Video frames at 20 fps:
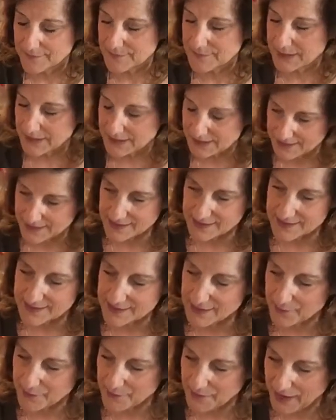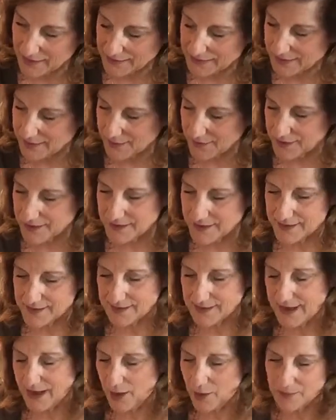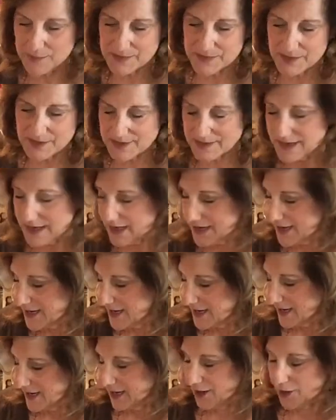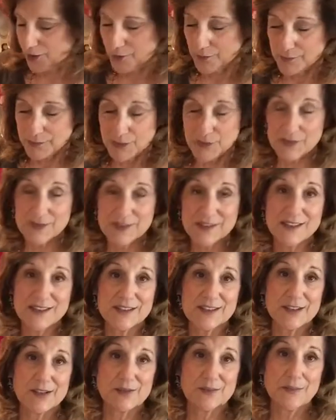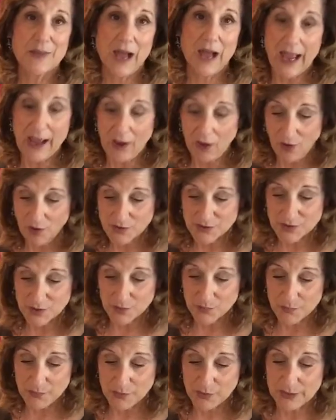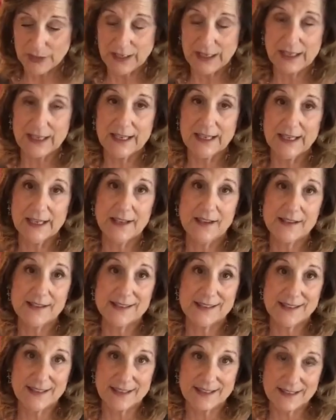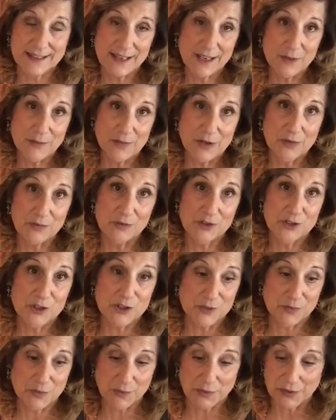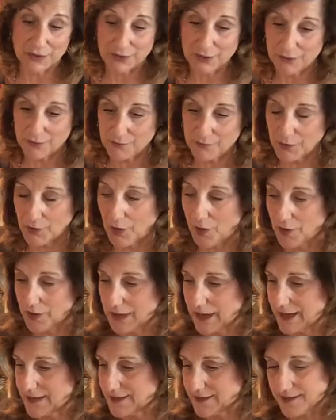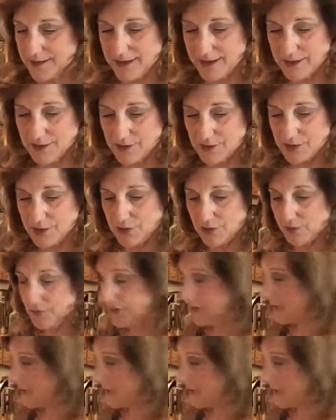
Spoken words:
Diseases and bacteria. It helps us our immune system. I also put in the cinnamon, which is really good for all kinds of things too.